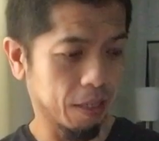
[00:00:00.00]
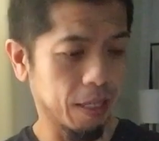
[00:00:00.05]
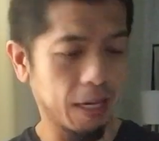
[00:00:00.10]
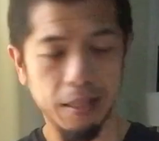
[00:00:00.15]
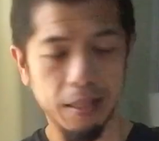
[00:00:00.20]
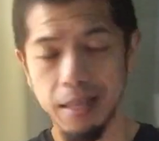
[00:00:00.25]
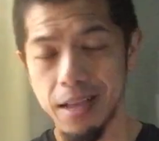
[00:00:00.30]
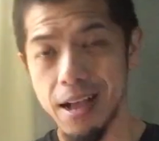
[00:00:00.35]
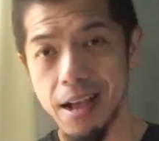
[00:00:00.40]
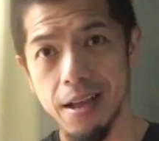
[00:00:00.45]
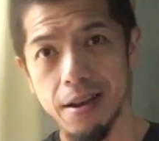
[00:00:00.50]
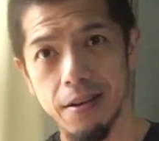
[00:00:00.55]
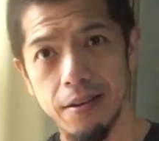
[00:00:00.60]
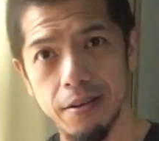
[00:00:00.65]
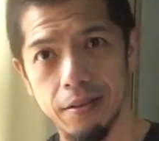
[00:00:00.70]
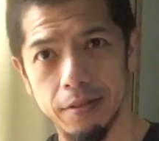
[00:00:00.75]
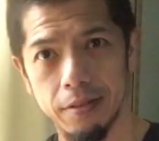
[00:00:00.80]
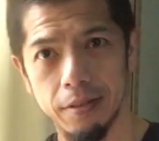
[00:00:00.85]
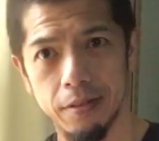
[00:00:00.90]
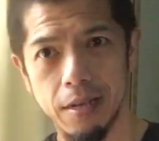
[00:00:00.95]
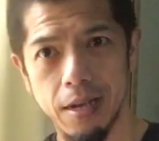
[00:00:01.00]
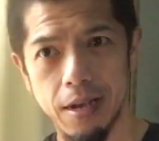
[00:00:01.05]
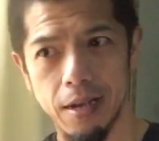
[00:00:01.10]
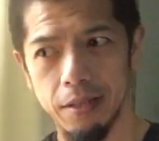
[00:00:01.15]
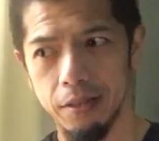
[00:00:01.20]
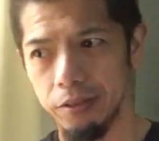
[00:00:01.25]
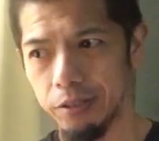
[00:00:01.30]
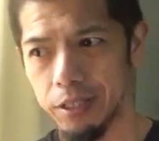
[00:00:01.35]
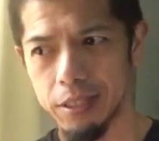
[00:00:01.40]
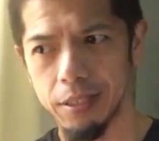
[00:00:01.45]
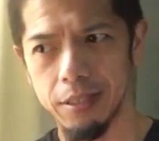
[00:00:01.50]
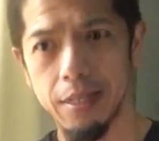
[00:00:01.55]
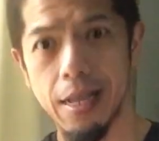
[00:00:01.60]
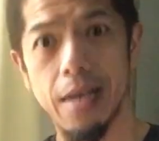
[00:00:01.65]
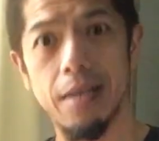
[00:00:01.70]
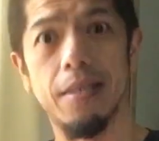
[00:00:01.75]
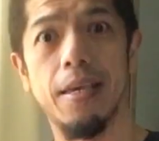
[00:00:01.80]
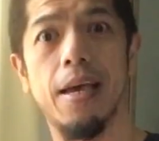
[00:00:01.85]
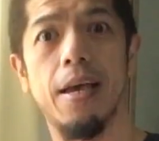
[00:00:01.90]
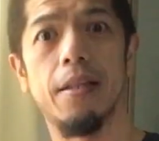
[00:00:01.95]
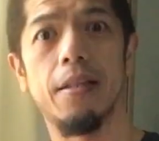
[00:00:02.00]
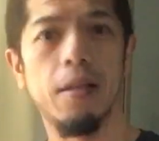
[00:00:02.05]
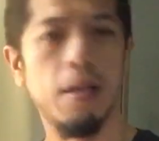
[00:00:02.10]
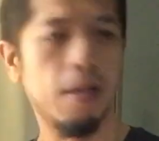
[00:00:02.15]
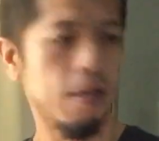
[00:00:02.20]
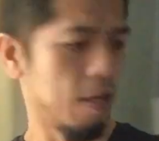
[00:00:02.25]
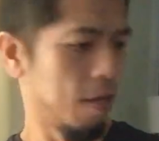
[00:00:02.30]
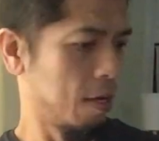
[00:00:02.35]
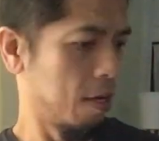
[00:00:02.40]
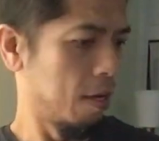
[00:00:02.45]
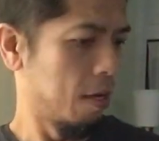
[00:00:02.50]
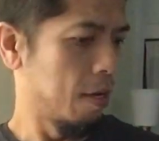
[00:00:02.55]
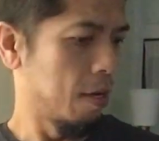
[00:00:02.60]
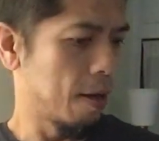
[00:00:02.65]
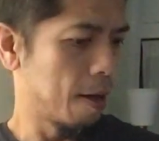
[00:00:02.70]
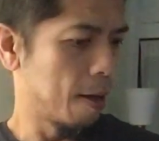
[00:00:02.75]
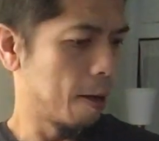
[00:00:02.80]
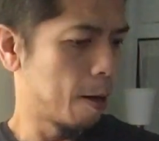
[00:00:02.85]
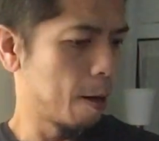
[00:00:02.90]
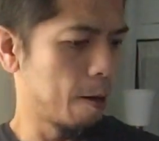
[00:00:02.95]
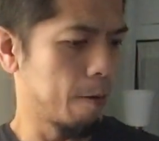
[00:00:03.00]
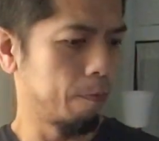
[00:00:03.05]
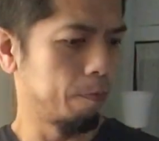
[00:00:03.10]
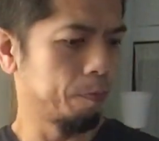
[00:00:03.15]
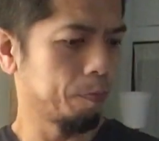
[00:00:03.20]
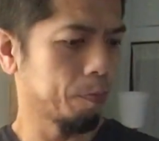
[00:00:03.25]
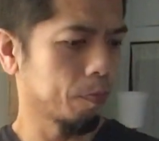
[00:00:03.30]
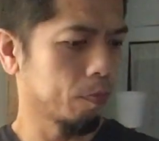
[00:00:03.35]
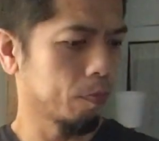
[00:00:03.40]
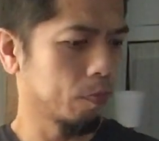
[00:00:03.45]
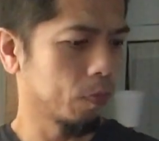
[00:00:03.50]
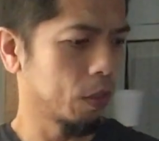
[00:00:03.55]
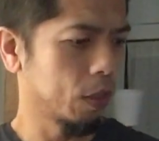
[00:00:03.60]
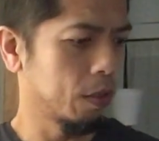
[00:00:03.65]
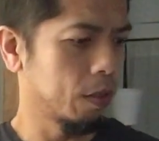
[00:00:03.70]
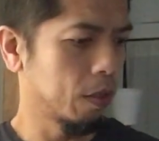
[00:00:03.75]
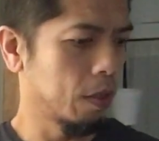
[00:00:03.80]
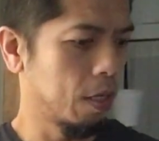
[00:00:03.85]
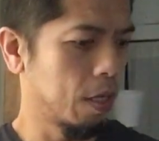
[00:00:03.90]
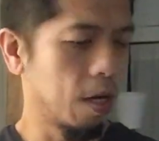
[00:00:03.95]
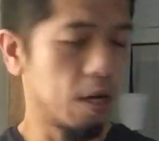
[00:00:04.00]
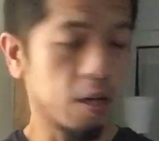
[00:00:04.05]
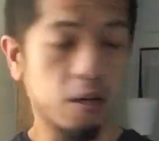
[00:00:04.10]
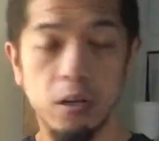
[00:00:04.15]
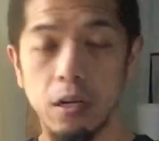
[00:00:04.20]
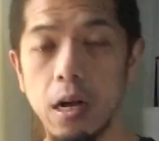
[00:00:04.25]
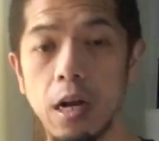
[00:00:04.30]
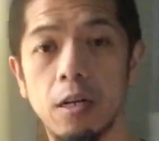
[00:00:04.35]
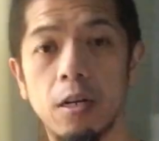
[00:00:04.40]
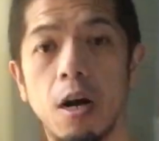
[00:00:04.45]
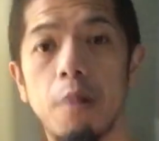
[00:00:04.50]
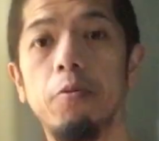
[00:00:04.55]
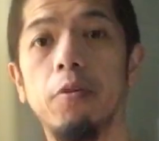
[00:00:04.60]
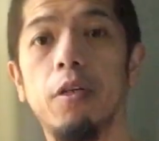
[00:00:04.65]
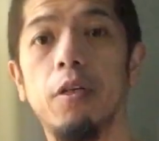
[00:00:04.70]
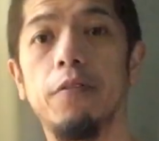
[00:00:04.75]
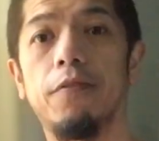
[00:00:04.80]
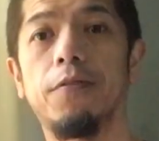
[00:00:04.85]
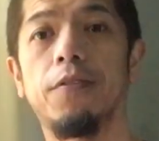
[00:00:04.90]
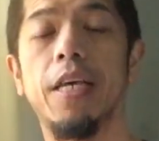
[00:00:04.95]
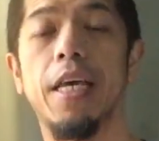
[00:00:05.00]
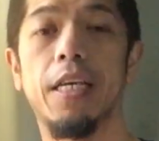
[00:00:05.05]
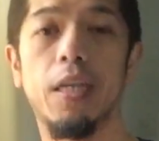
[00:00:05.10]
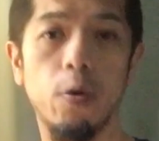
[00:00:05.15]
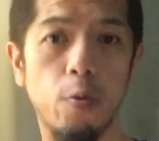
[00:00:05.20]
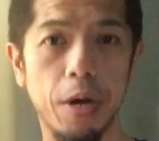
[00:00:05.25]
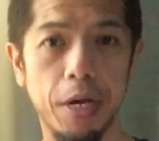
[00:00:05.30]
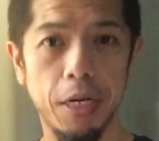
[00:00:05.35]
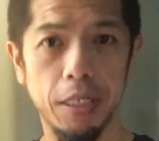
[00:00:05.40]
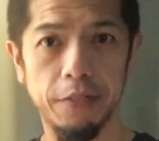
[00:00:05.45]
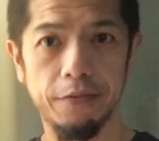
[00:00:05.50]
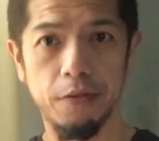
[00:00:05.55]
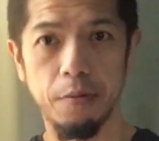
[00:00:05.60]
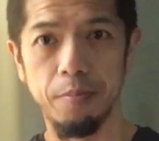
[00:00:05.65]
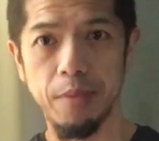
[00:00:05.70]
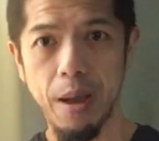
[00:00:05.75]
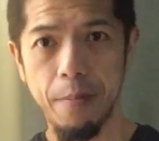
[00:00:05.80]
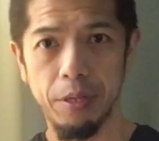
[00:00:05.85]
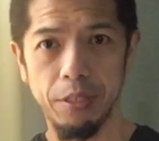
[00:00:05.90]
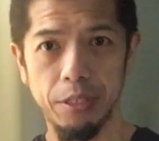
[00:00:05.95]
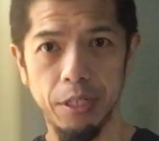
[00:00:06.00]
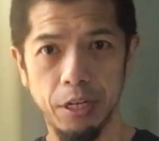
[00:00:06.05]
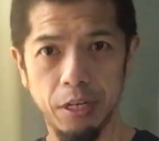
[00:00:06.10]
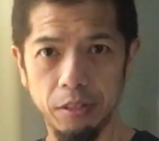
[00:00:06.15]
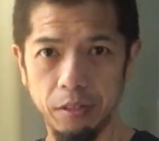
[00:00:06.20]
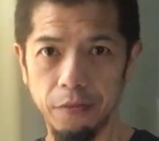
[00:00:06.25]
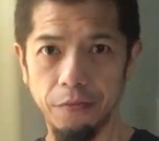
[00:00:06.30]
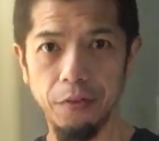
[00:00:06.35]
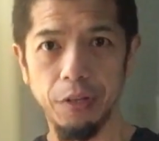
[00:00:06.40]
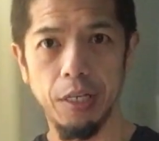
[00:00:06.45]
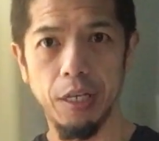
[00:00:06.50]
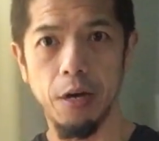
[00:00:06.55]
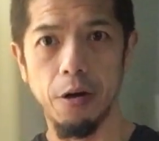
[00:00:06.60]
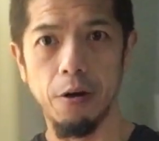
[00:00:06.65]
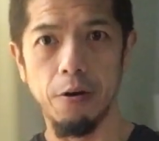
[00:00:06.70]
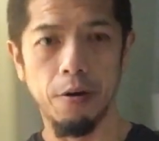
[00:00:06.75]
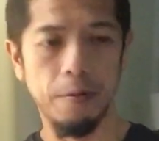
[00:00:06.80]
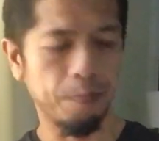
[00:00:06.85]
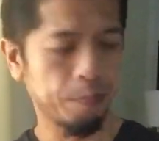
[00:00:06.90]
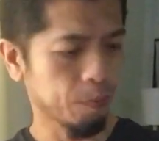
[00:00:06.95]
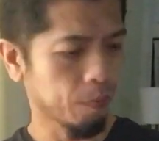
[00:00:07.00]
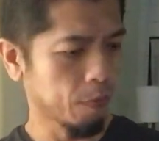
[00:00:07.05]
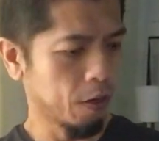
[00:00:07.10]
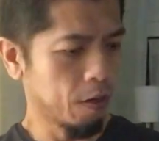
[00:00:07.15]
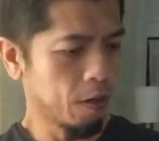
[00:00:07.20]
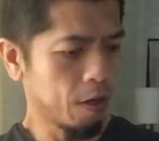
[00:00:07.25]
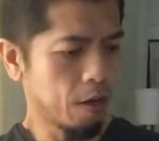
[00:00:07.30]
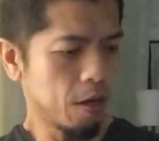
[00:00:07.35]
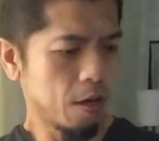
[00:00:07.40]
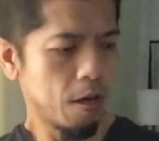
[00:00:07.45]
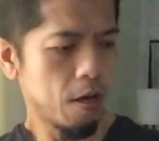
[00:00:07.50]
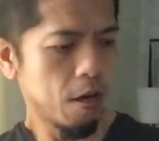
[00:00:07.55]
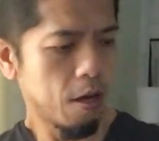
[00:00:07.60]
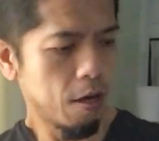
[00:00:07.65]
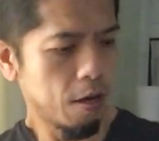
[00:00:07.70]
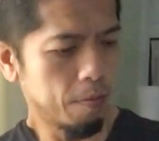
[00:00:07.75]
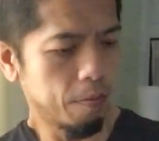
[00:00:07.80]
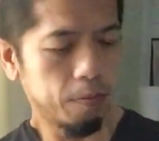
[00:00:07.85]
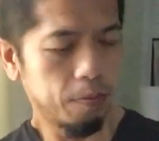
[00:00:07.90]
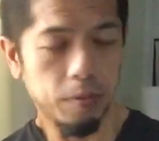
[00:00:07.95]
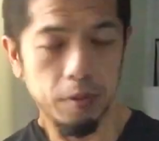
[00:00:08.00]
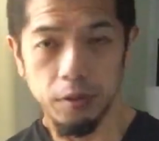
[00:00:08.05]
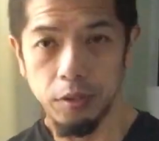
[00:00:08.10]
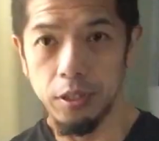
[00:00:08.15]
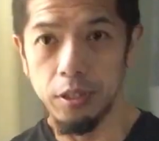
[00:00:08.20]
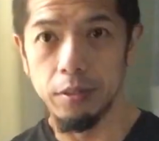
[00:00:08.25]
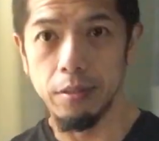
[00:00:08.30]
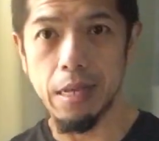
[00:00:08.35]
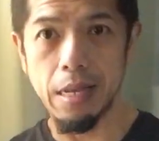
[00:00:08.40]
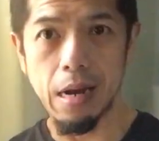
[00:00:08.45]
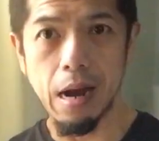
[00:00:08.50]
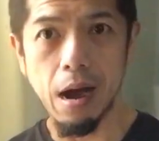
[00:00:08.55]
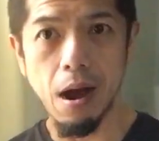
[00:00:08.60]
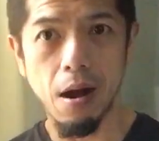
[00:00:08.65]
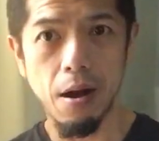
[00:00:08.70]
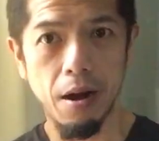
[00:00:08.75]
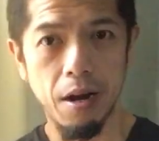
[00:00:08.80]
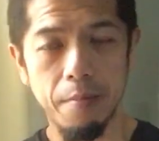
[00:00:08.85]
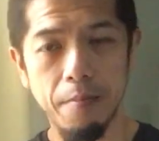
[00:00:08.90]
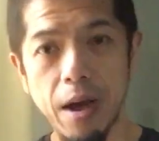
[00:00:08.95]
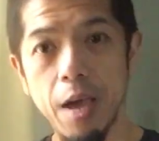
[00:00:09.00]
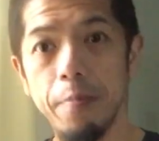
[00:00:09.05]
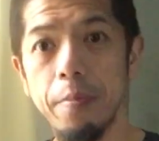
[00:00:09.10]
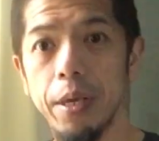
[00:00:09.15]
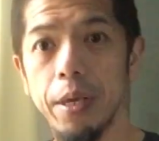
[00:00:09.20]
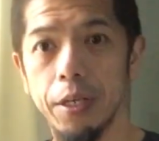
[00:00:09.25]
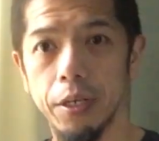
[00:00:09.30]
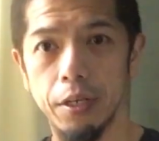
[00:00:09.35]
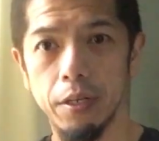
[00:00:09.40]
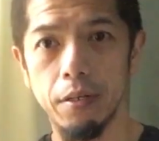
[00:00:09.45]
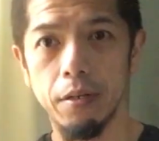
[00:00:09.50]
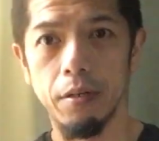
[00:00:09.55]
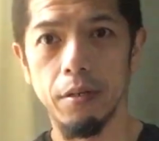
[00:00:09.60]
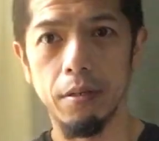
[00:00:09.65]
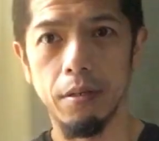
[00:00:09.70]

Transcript: like that, at least not yet. Um, a couple of takeaways from that particular video um, that are, in my opinion,